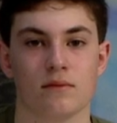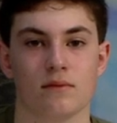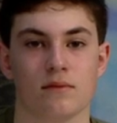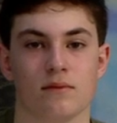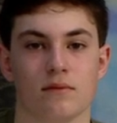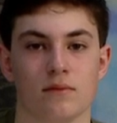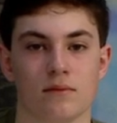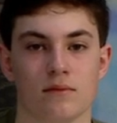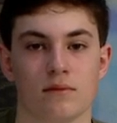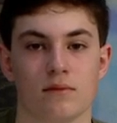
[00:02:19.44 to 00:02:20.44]

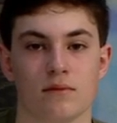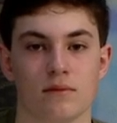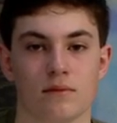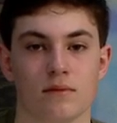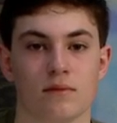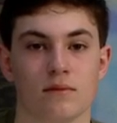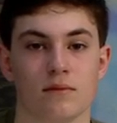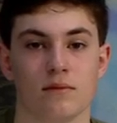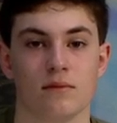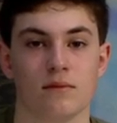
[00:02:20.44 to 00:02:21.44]

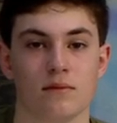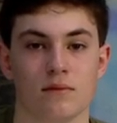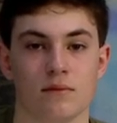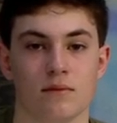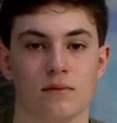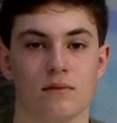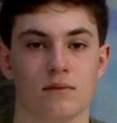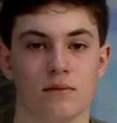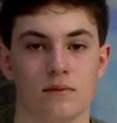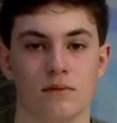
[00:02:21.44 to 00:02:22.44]

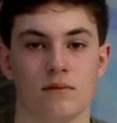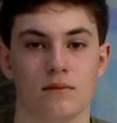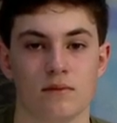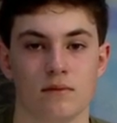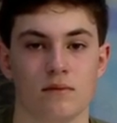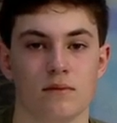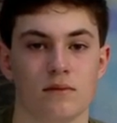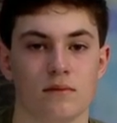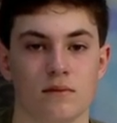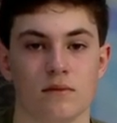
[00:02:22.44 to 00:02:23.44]

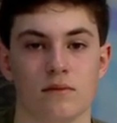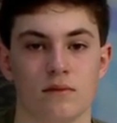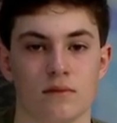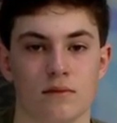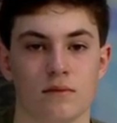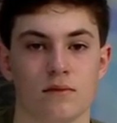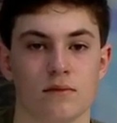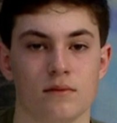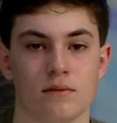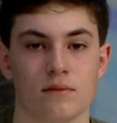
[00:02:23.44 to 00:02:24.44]

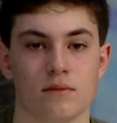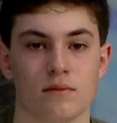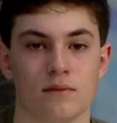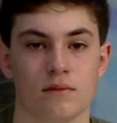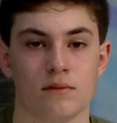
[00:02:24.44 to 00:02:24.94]
This person isn't speaking.